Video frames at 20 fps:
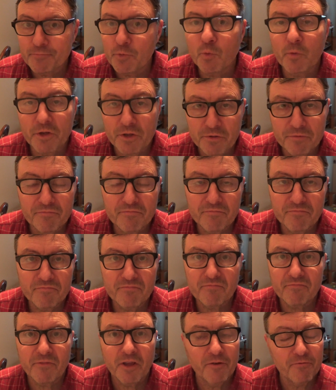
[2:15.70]
We
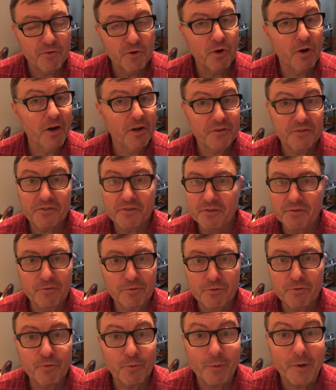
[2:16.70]
have gone
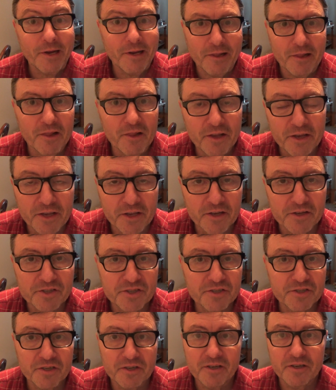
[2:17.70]
to great
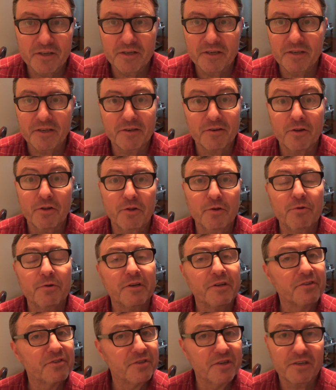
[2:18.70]
lengths,
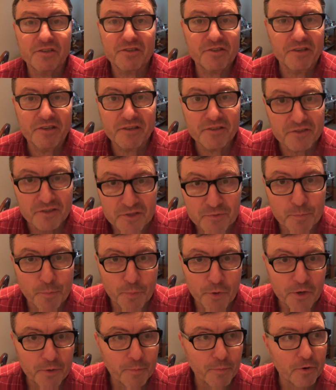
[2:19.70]
including such things as
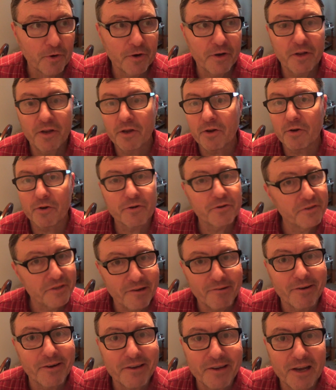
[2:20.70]
book burning or
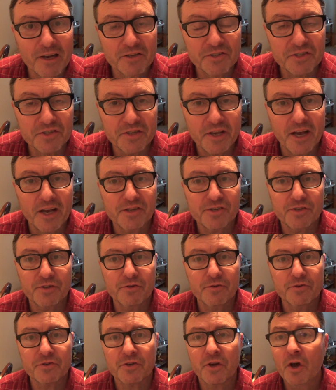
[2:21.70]
tearing down
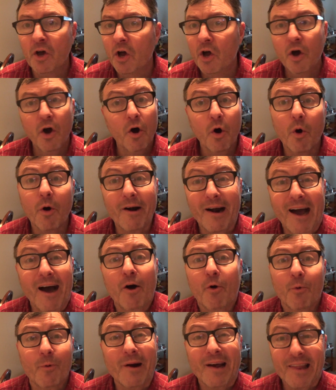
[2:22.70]
statues or
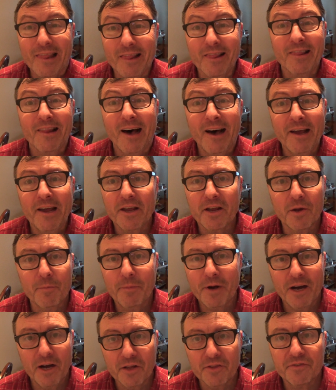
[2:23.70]
outright lying
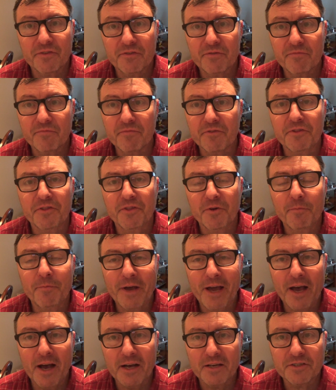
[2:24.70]
about the
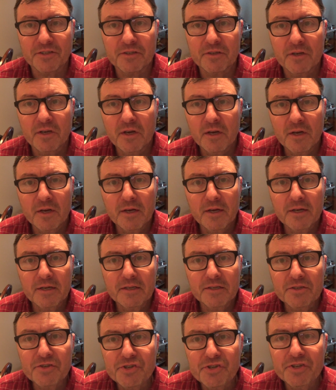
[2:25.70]
past,
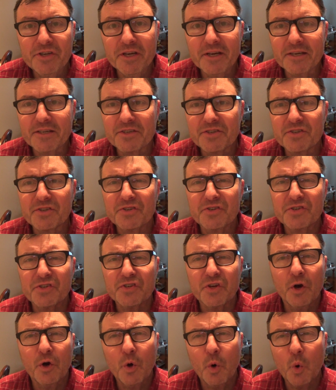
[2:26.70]
just
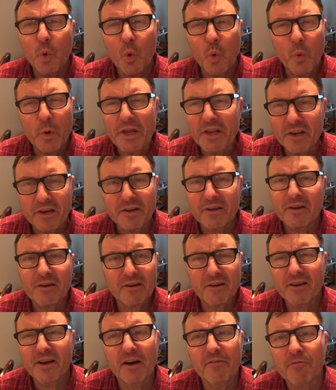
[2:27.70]
so we can
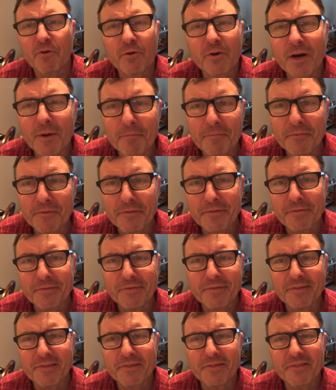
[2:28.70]
cover up
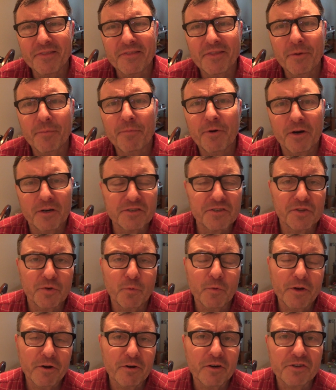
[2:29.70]
the parts that
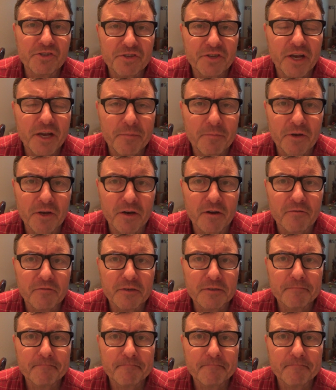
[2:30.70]
we are ashamed of.